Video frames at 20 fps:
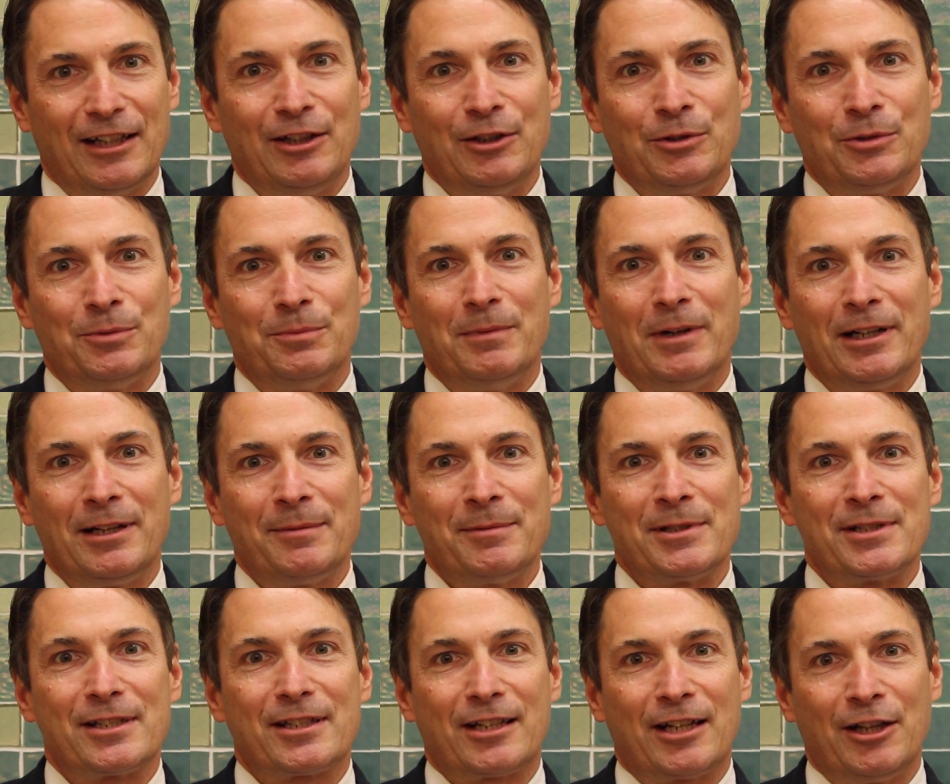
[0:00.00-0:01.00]
Hello, my name
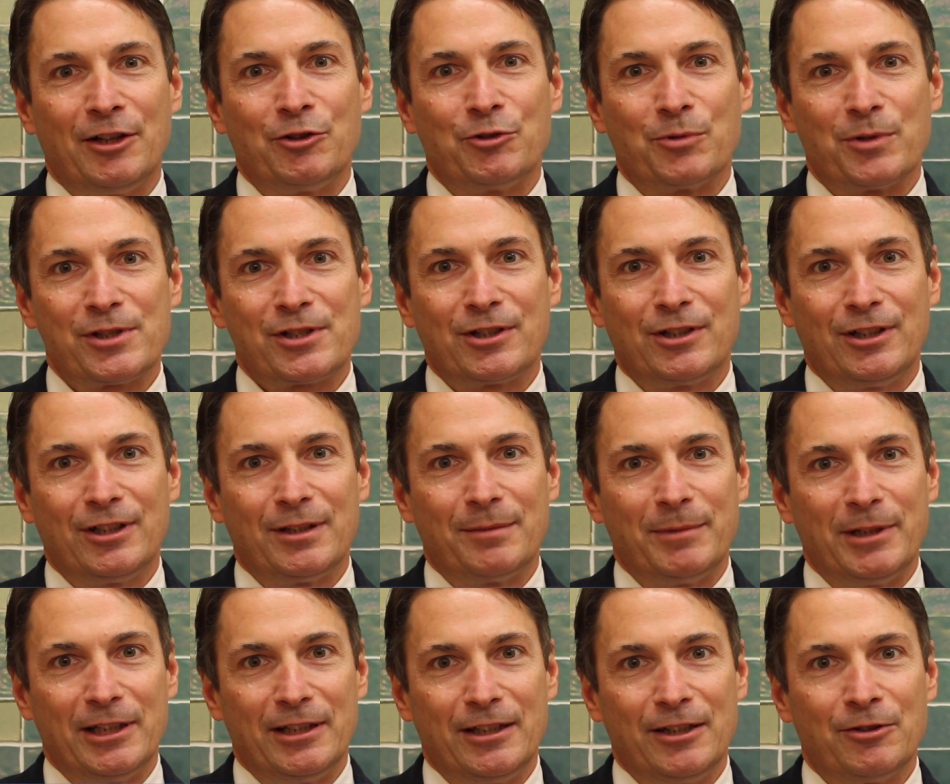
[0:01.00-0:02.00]
is Colin Driscoll.
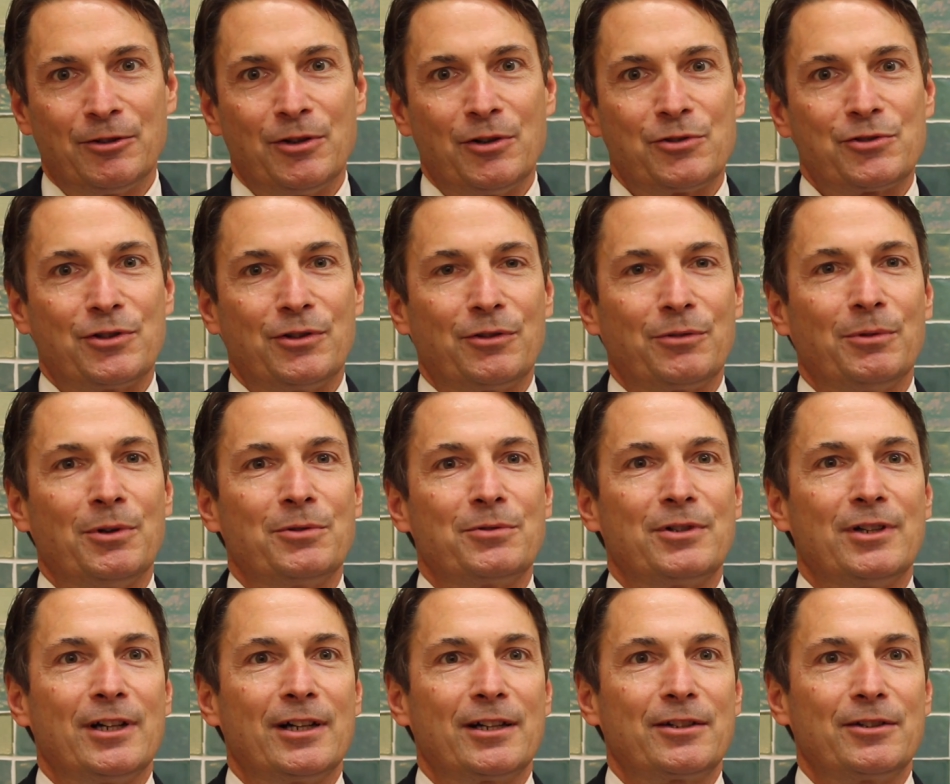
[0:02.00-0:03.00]
I'm an ear, nose, and throat
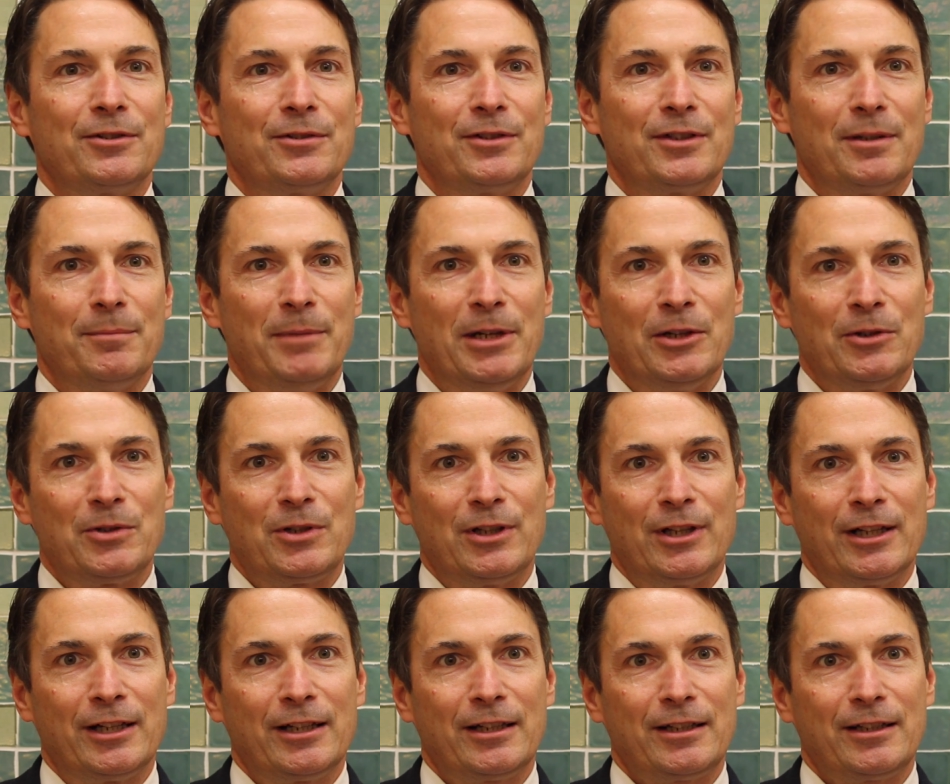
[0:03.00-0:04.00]
doctor at the Mayo
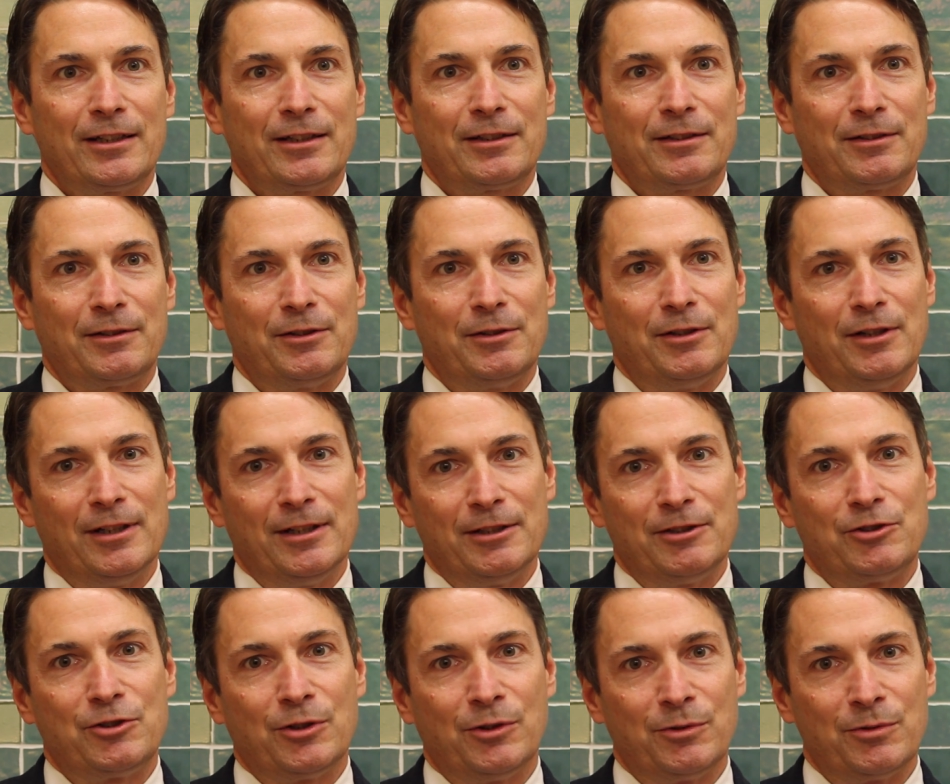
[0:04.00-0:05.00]
Clinic, the
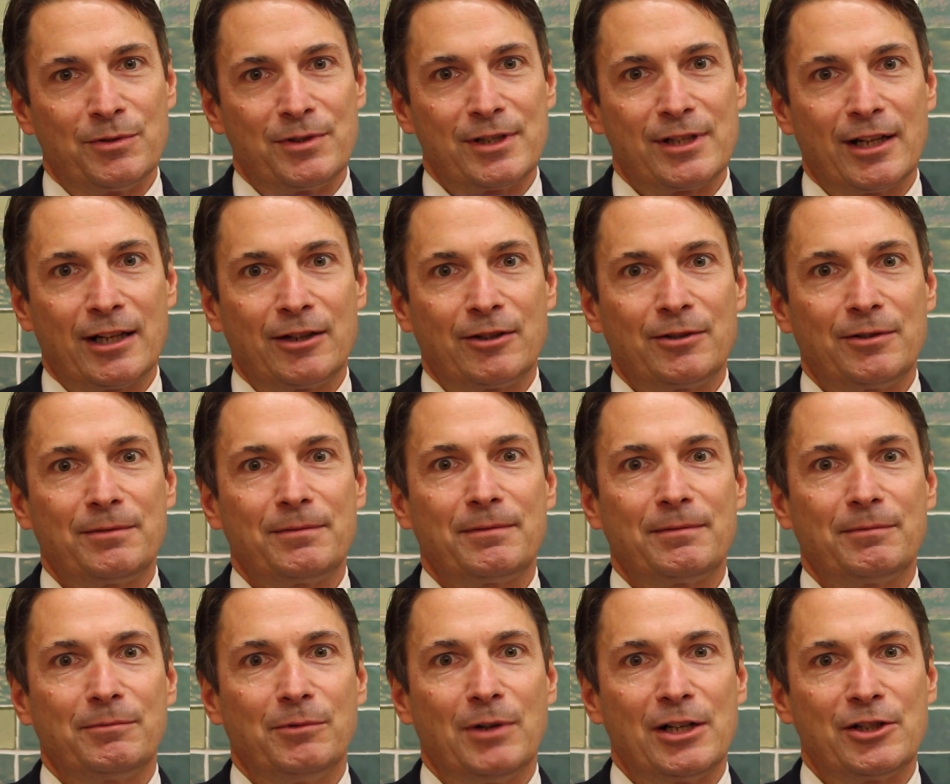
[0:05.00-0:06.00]
Children's Center,
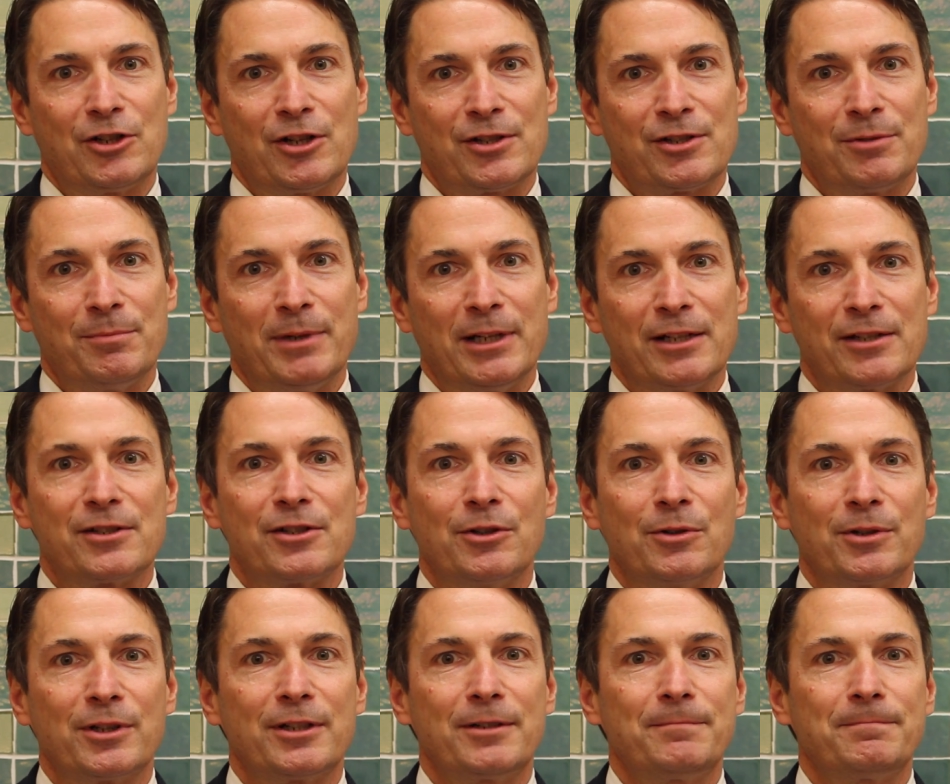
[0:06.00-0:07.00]
Rochester,
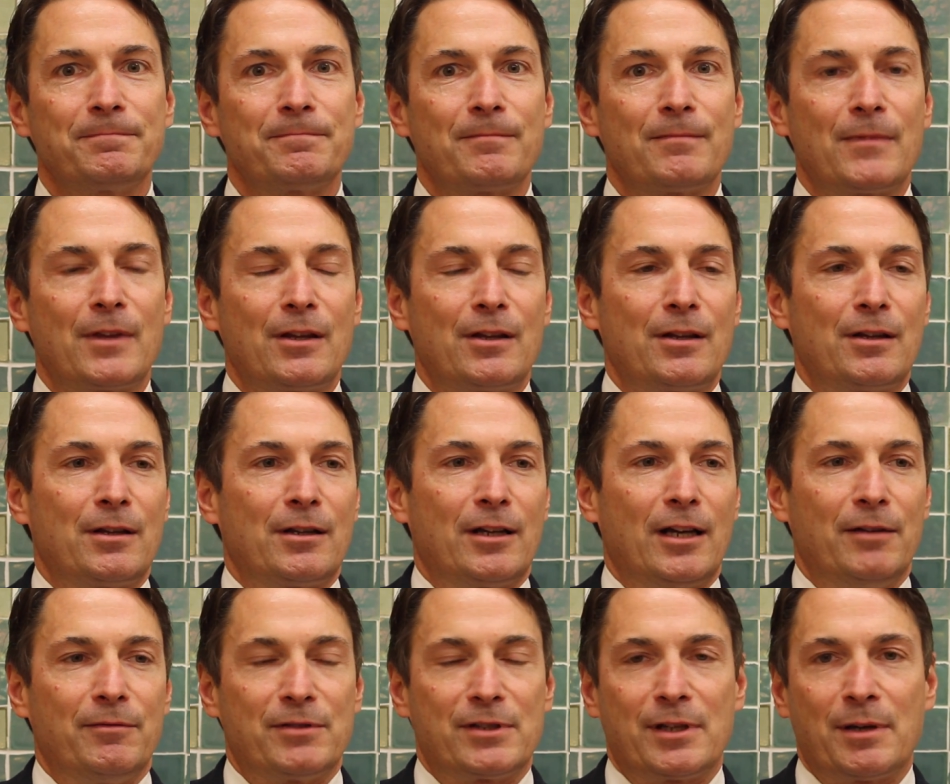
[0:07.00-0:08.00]
Minnesota.
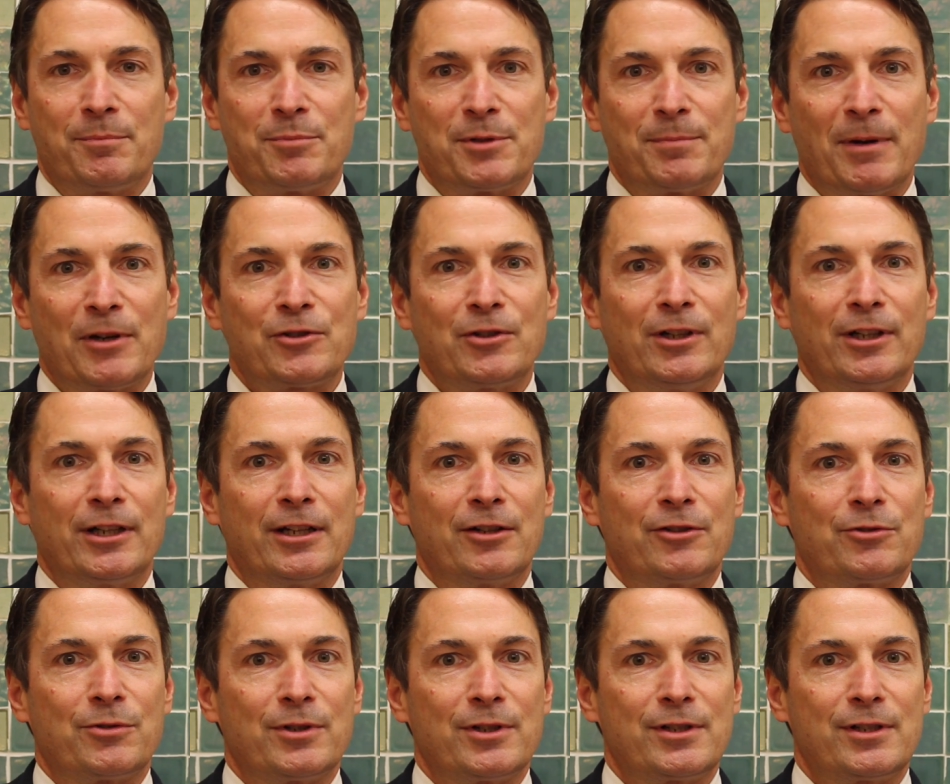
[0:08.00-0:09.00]
I have a subspecialty
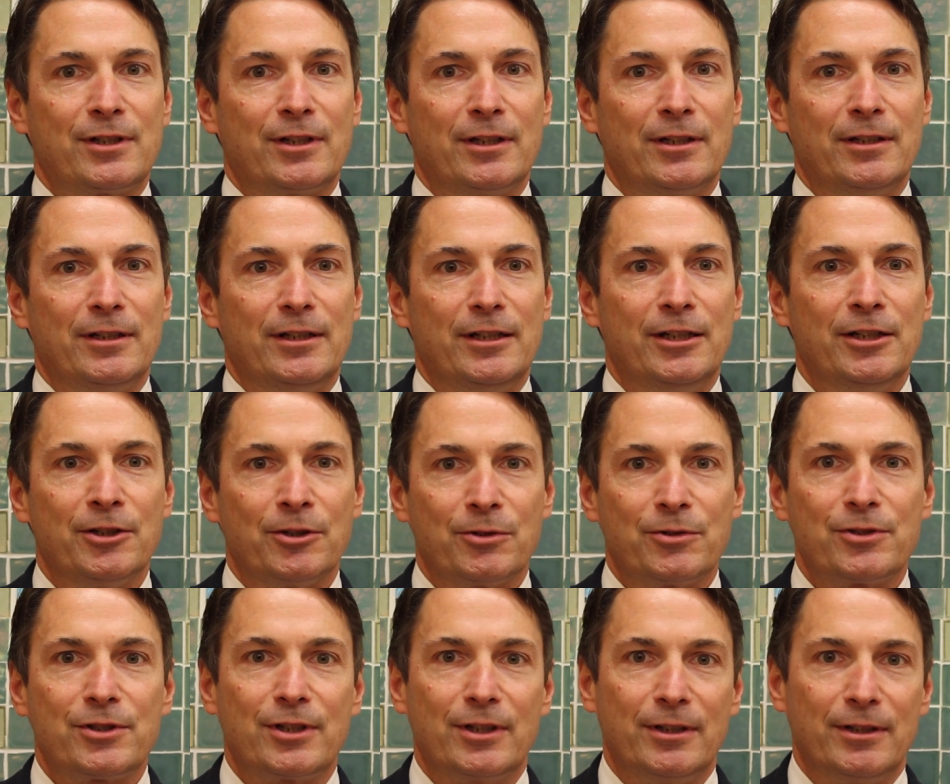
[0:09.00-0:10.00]
interest in
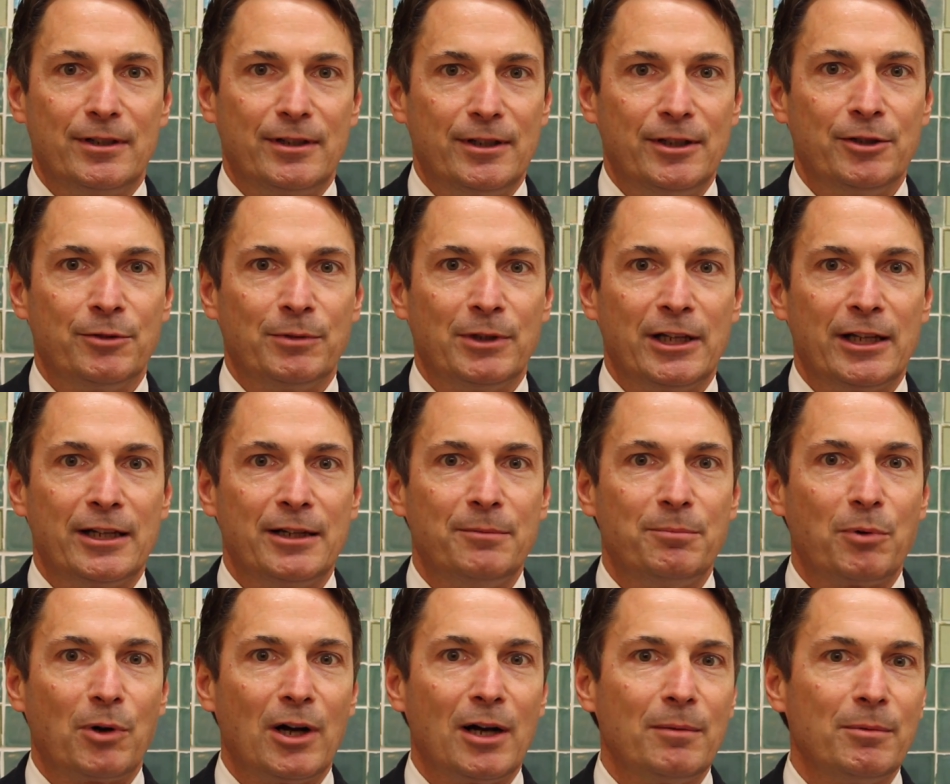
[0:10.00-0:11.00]
ears and
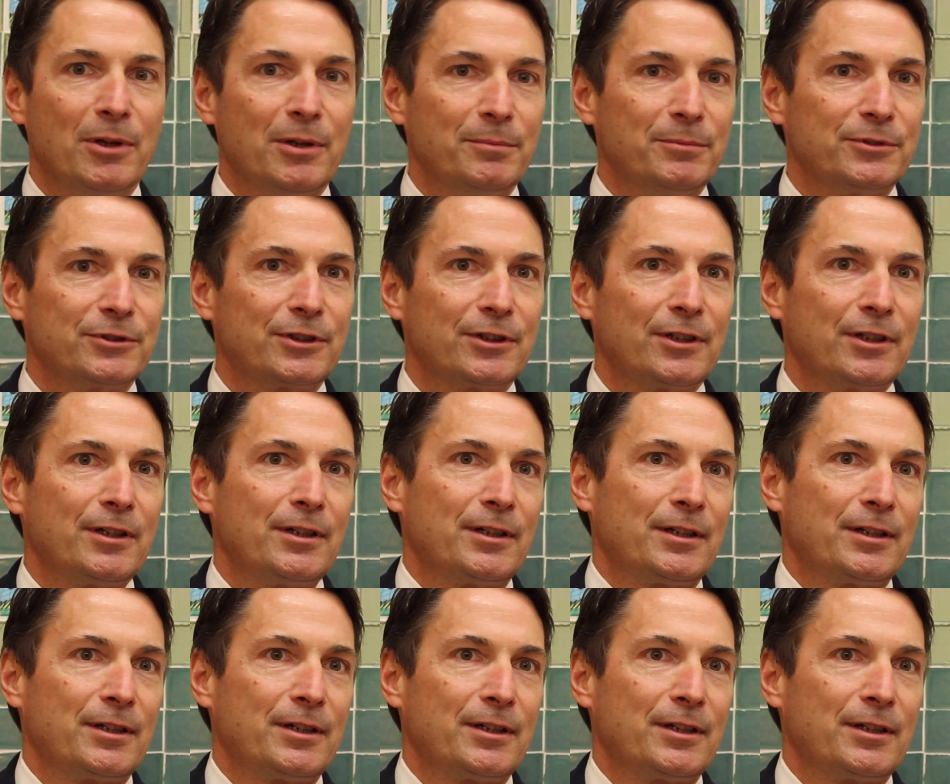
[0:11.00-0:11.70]
ear-related problems.